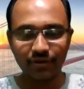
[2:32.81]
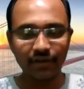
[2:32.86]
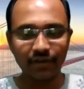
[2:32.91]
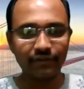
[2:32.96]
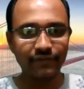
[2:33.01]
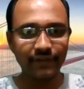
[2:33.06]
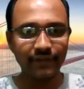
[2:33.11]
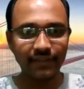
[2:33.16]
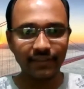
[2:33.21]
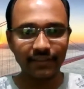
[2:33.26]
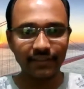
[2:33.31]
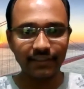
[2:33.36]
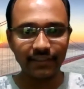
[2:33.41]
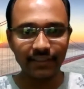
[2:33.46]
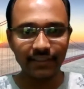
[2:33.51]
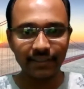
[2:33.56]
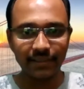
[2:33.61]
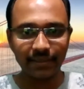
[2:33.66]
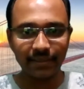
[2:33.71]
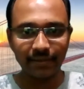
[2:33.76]
configure
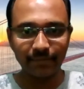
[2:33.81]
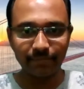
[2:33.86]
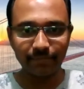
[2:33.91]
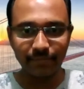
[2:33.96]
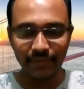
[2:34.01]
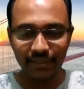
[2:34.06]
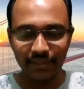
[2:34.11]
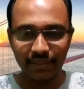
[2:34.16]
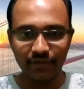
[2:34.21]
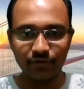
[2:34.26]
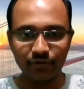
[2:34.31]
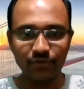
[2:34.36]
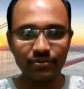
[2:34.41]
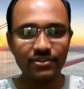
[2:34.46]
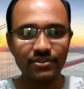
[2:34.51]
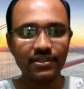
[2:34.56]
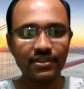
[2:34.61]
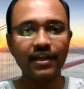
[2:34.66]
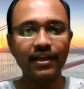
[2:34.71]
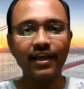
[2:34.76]
the build
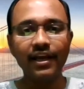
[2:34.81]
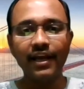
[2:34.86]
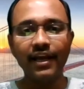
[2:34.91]
nodes,